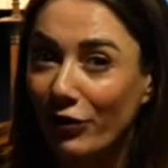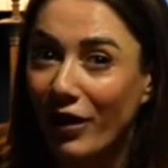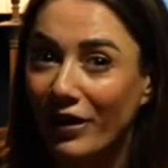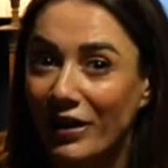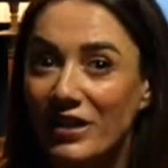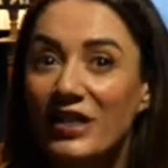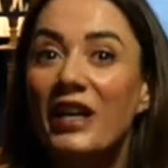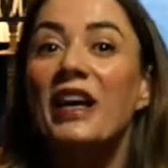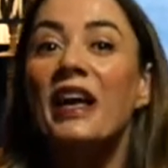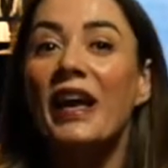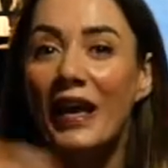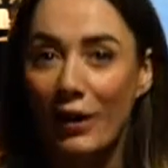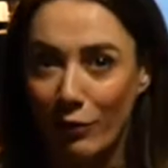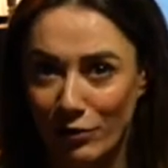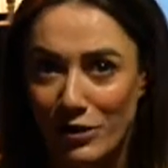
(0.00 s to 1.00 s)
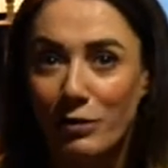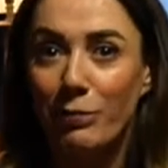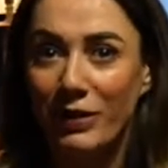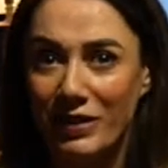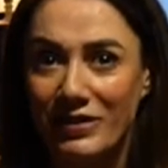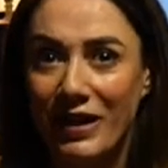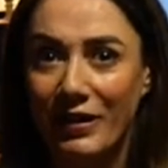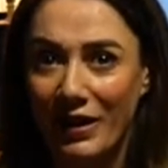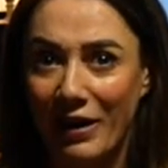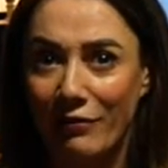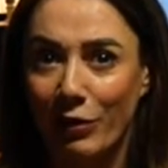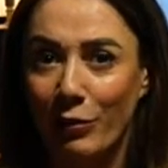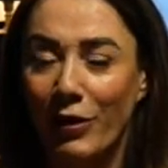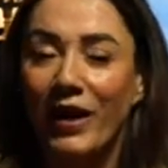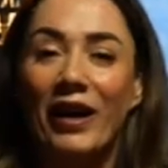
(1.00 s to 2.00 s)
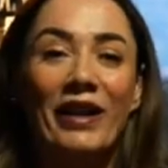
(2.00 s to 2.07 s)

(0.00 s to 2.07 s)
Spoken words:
on it, it all spilt out everywhere.